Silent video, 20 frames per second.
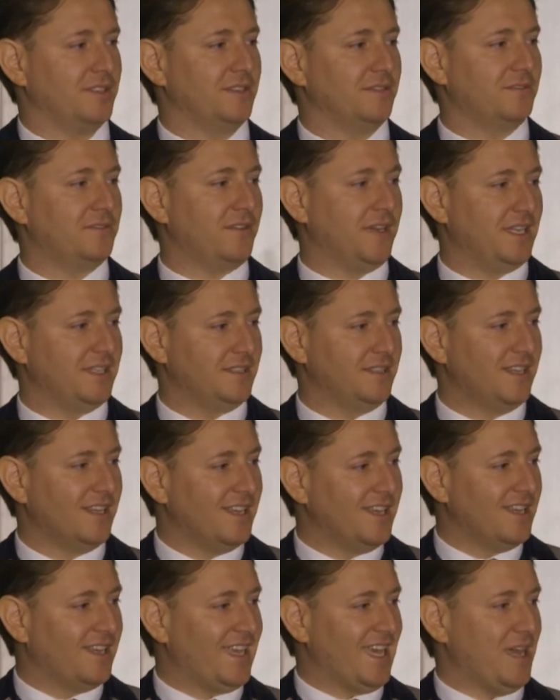then find
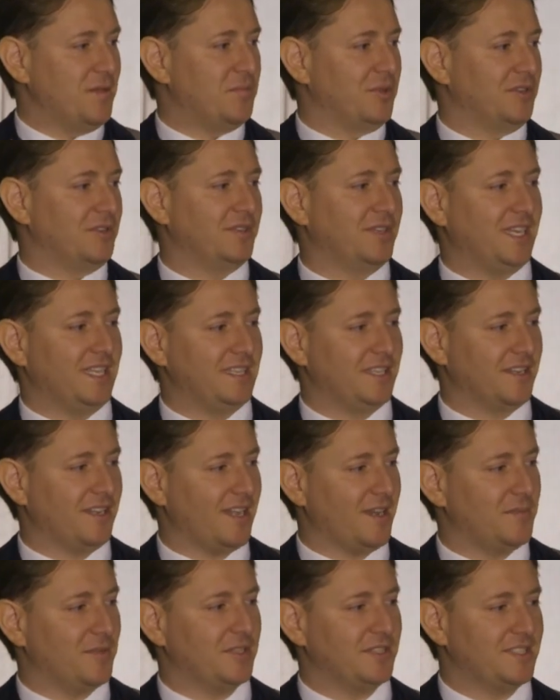capital, and then
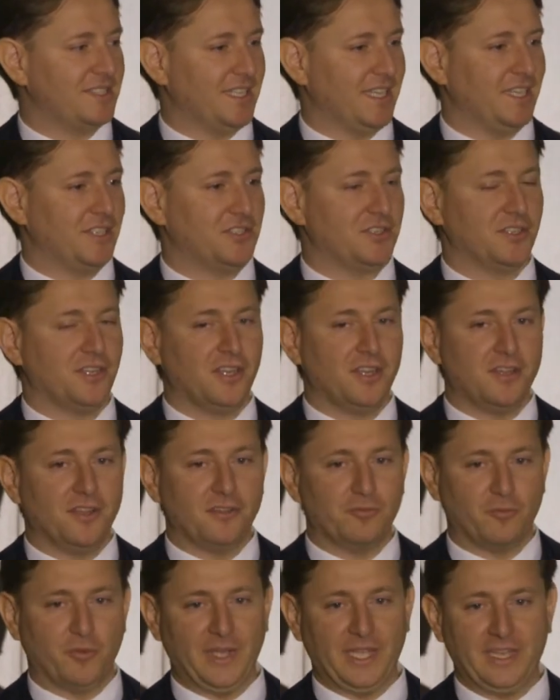come on stage,
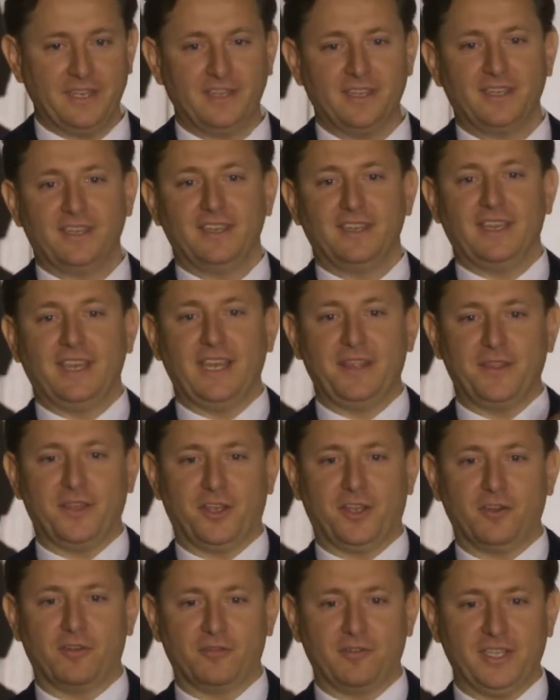win, and
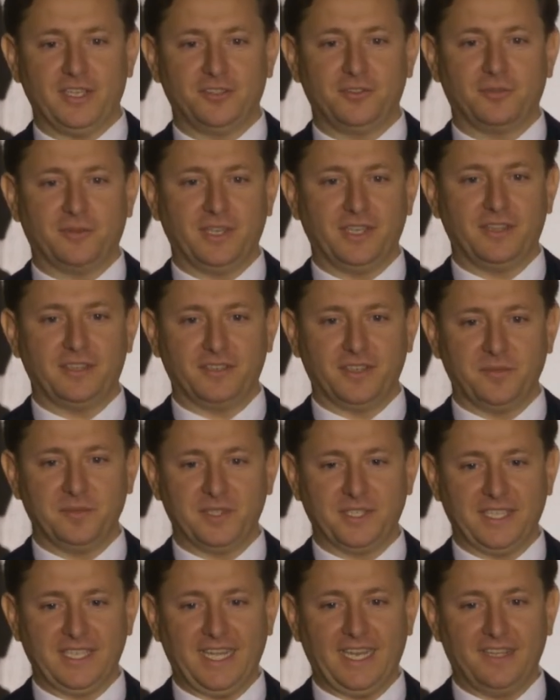then go raise $20, $30
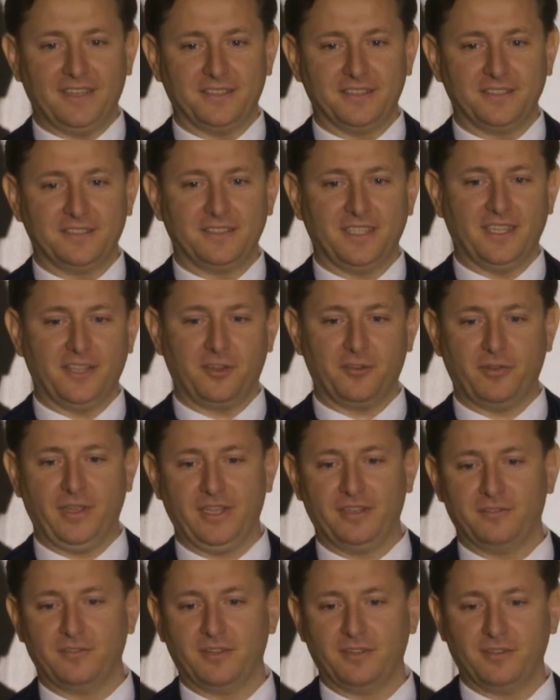million and
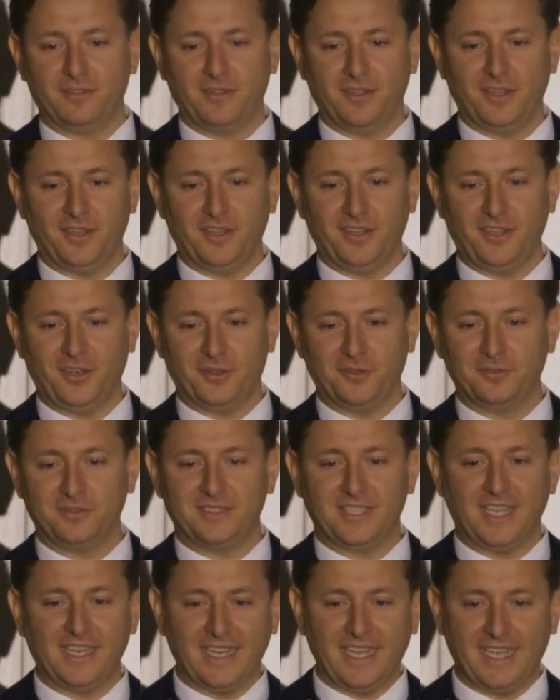create
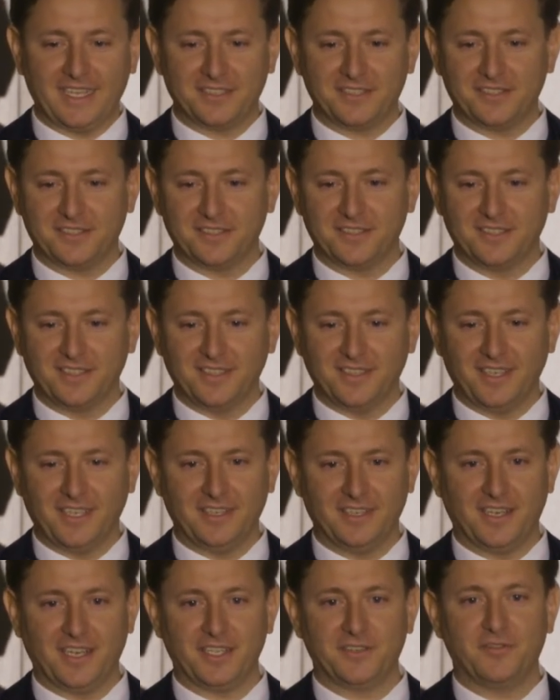10x
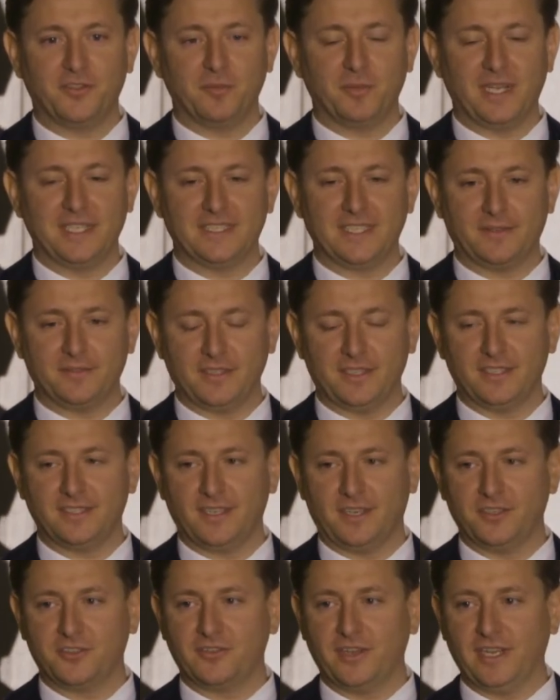in the next few months after they
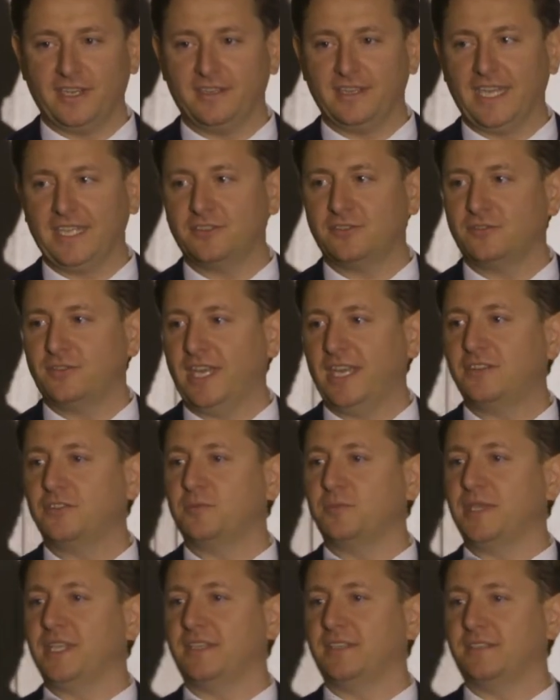start trading. That
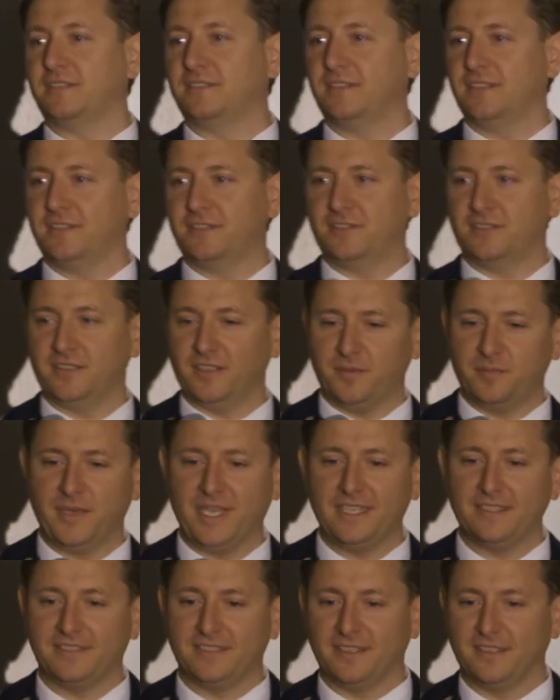to me is
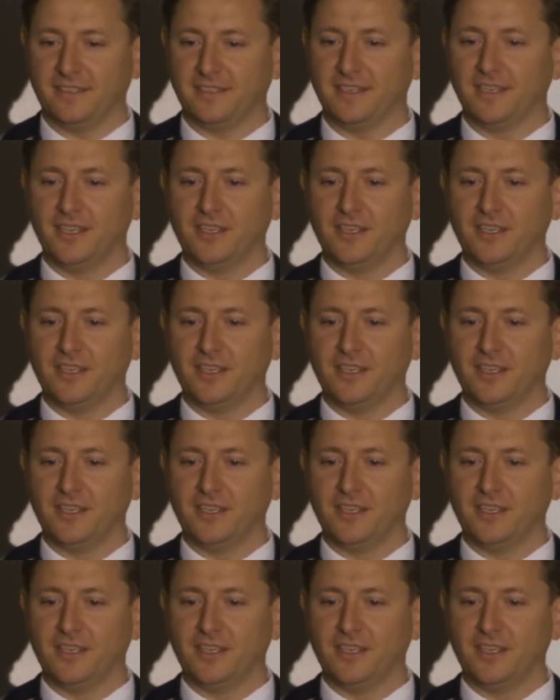amazing